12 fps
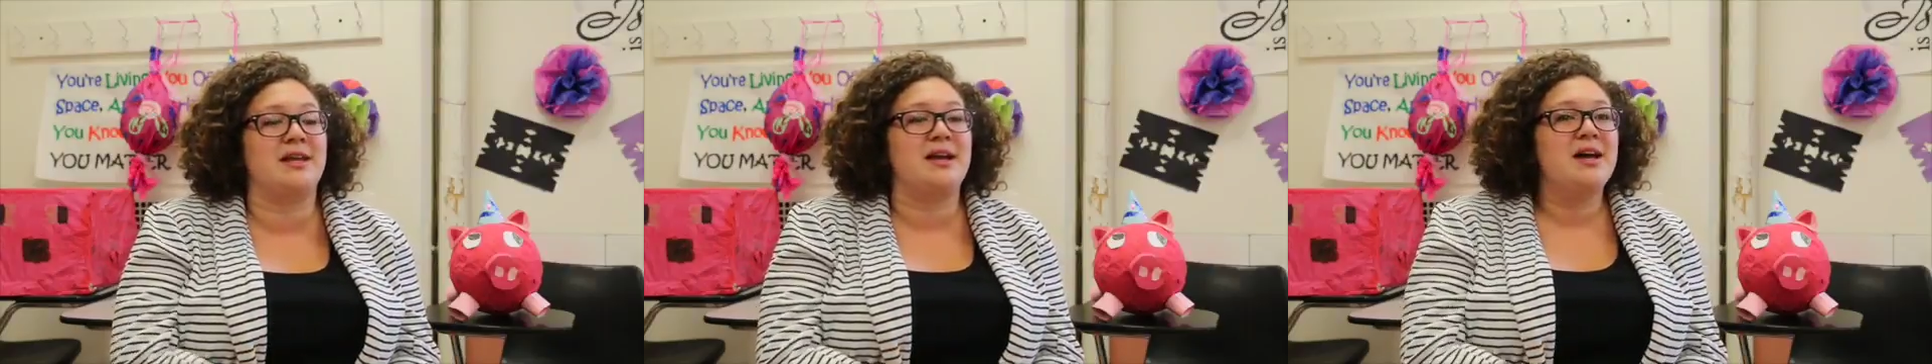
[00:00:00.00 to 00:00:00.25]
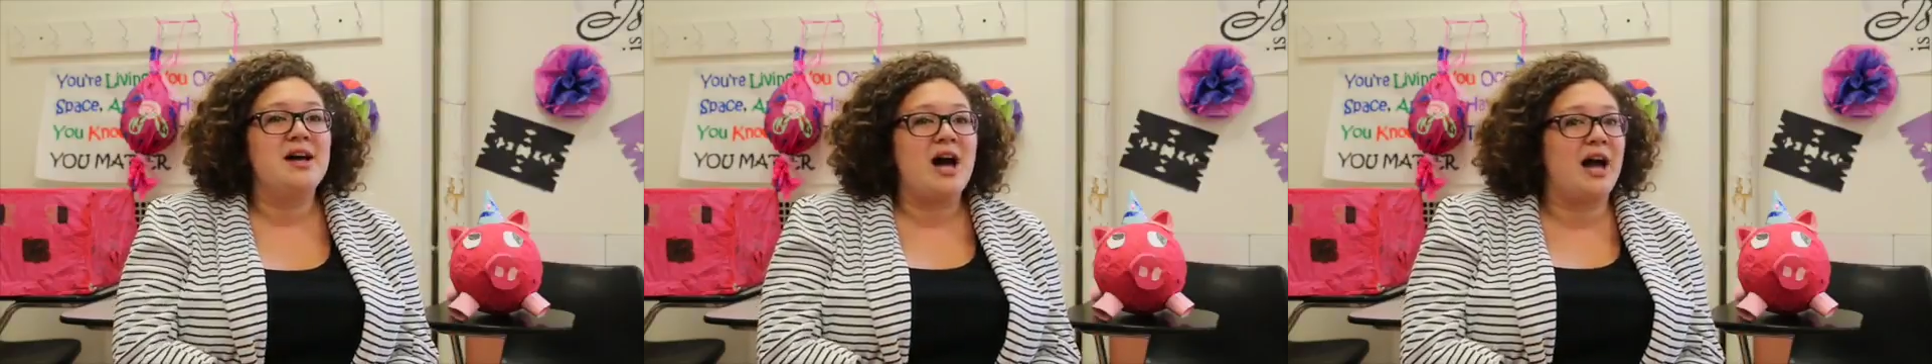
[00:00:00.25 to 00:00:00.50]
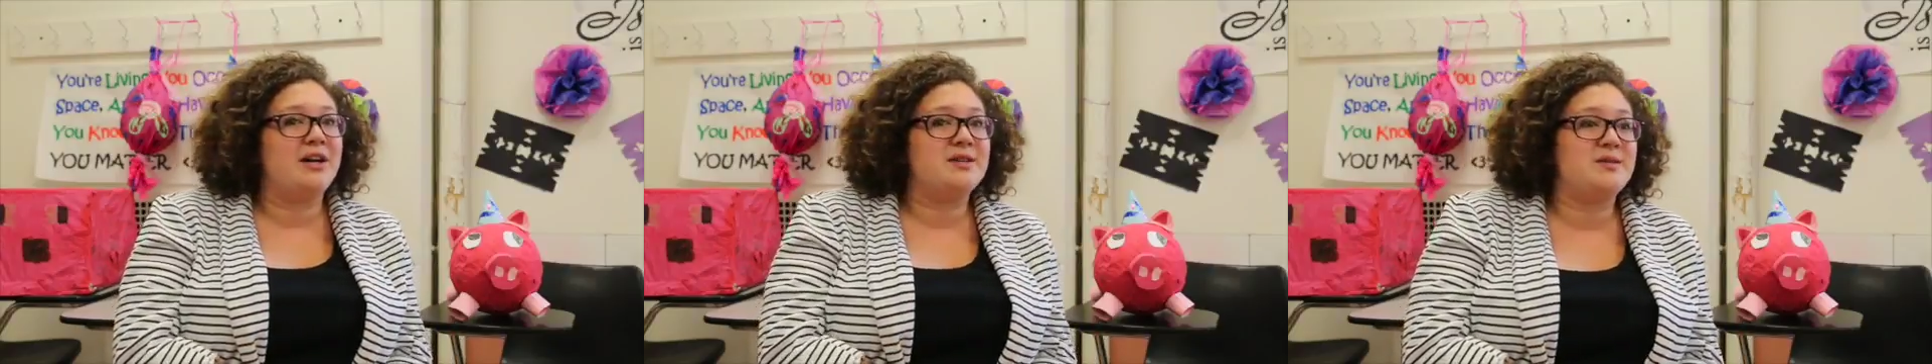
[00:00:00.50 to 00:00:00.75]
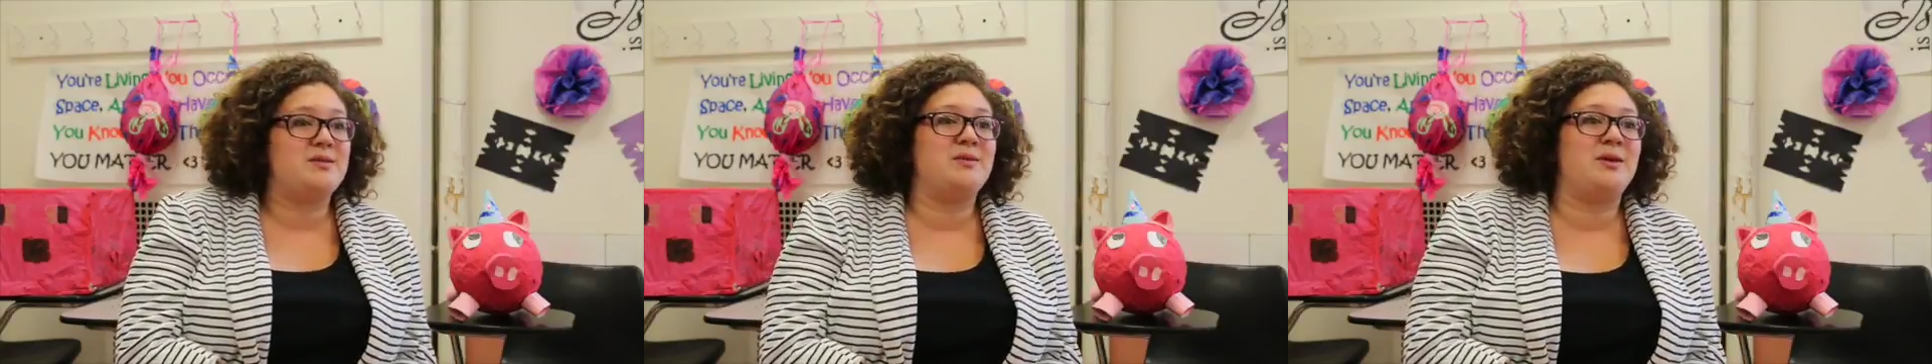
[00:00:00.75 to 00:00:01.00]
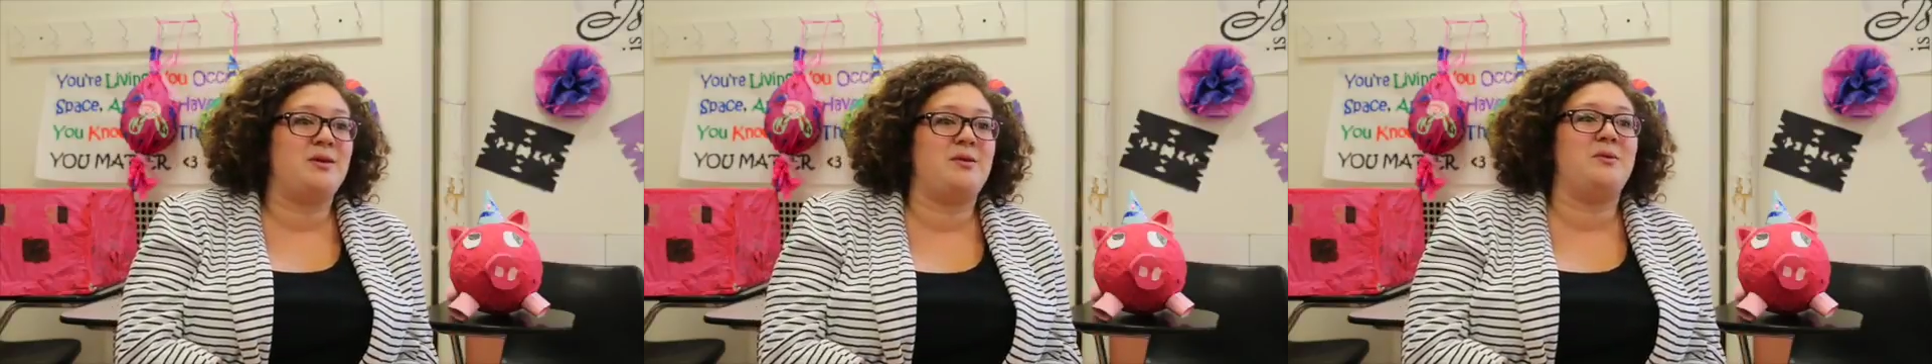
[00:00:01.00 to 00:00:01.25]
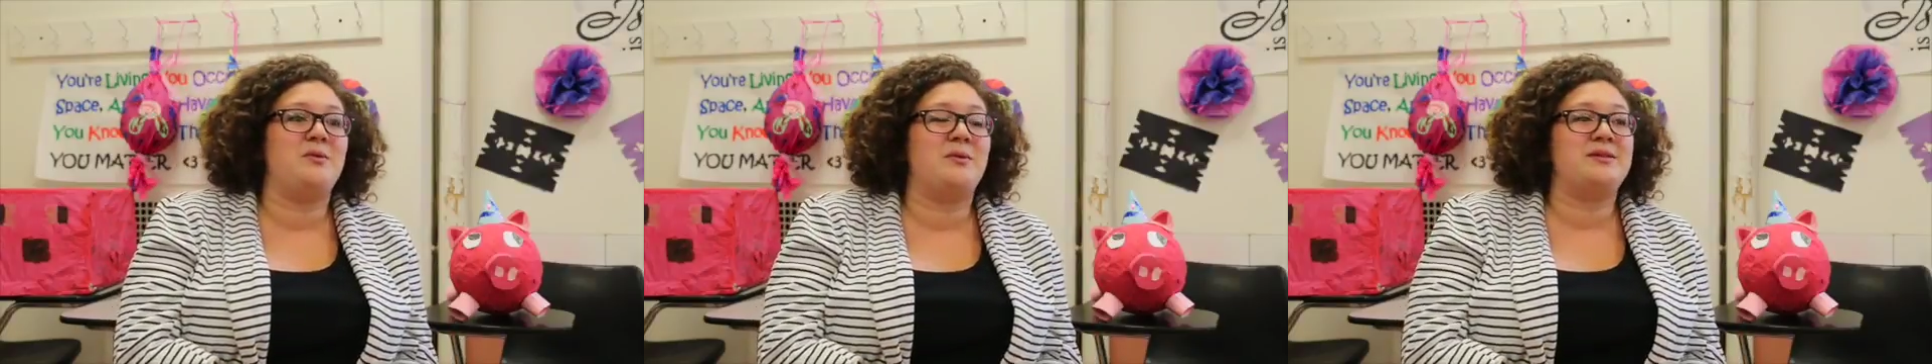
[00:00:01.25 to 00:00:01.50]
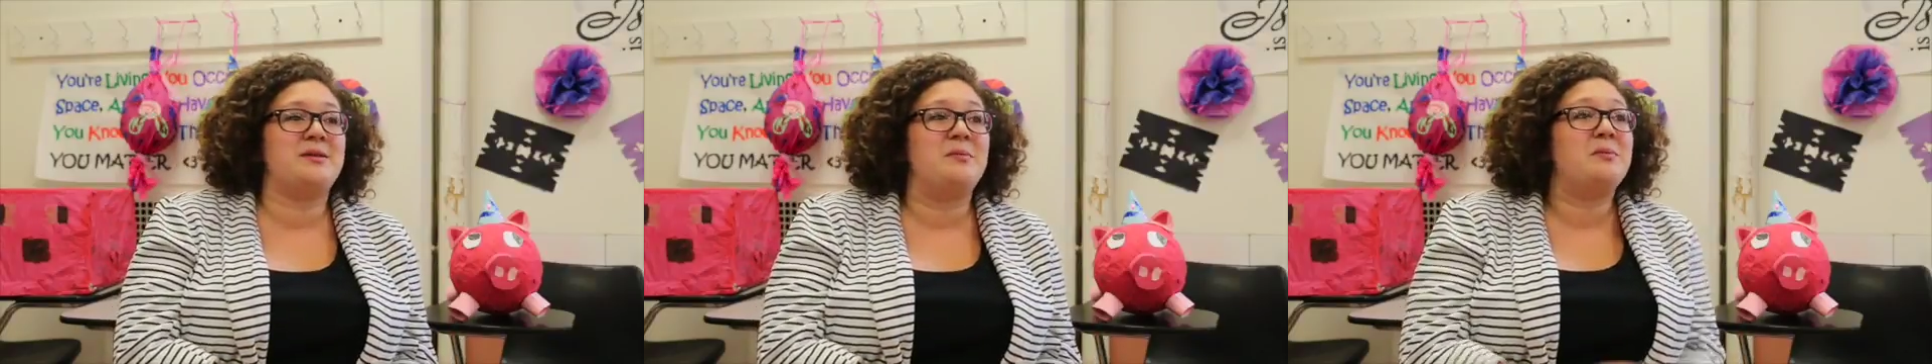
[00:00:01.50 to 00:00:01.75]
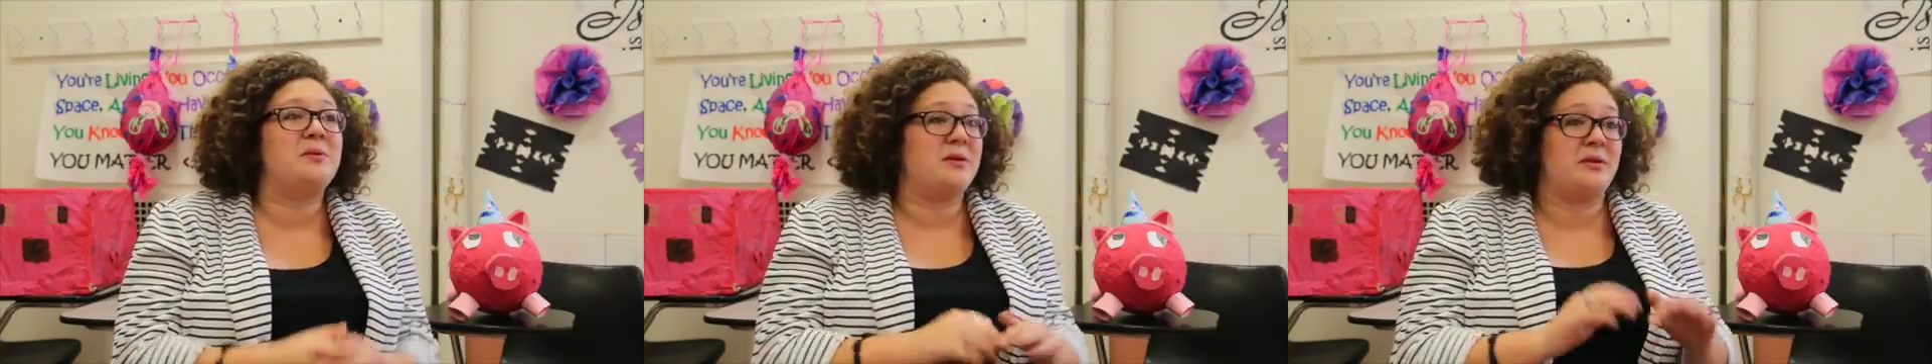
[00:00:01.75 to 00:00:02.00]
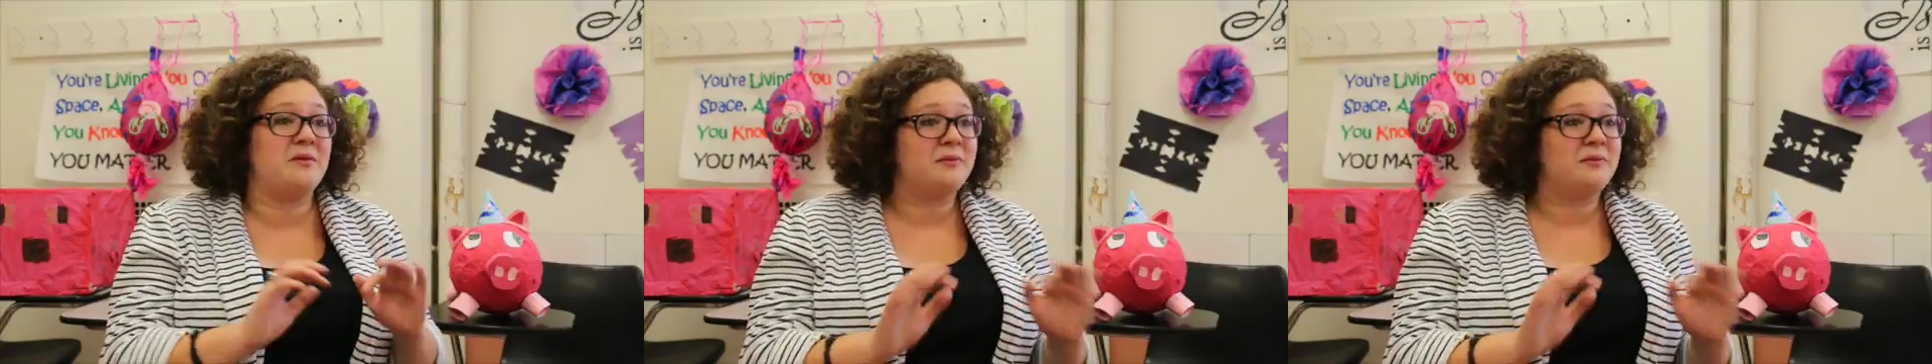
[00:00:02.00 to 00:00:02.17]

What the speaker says: Like I had a student who was completely